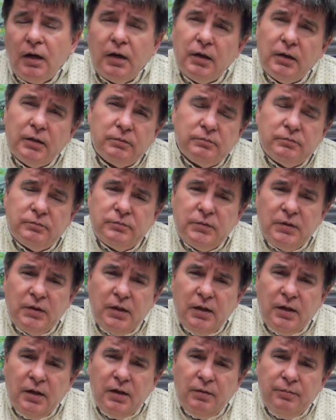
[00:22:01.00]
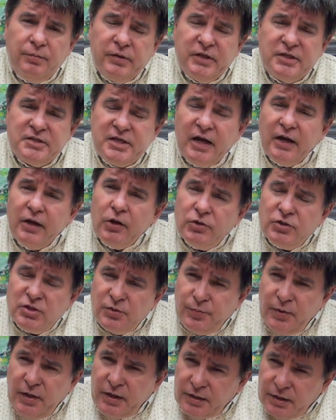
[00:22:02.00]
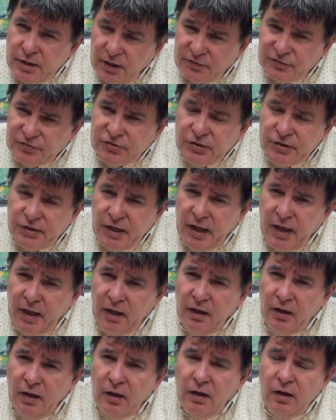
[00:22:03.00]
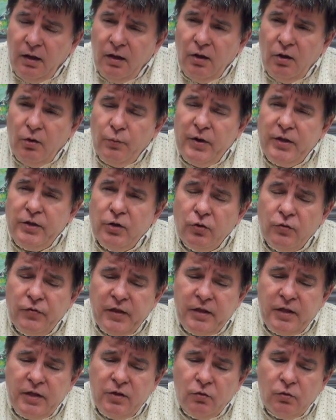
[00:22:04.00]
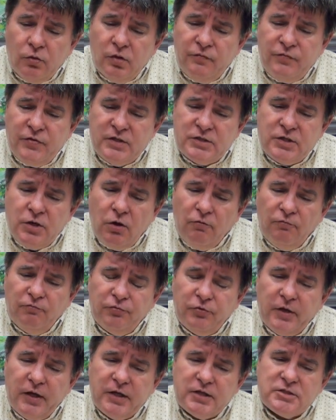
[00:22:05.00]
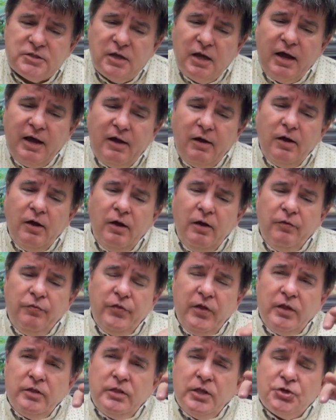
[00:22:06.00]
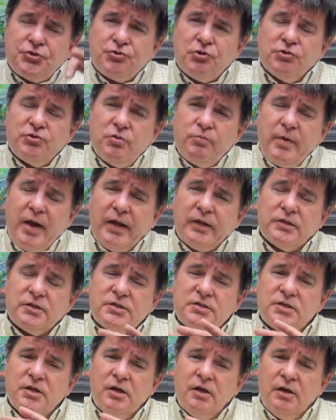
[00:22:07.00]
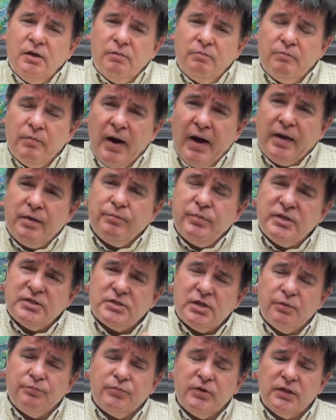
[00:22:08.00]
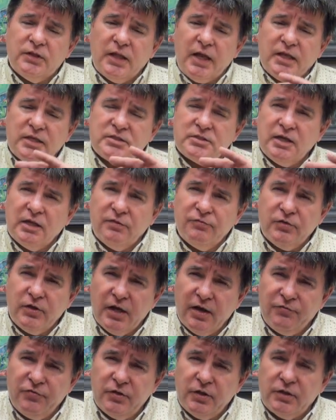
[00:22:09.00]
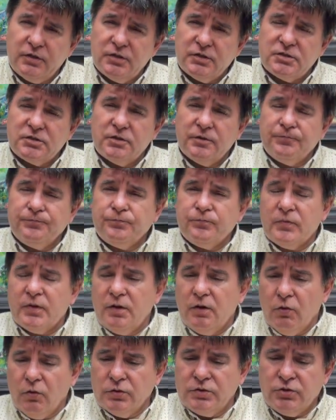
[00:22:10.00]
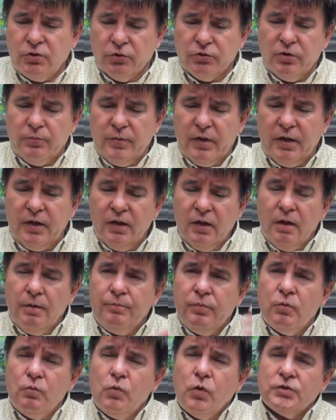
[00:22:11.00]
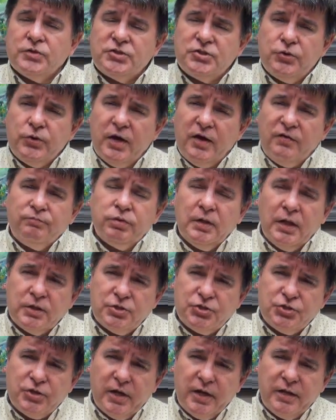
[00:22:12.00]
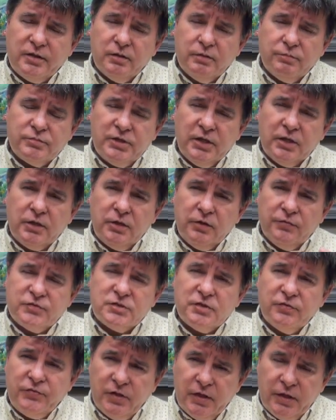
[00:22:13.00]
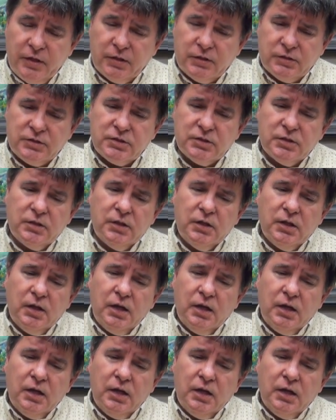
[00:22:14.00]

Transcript: um, but is that going to be enough today? We know that in all of these conflicts, the initial demands might be something like self governance, autonomy, but once you have bloodshed, particularly of civilians,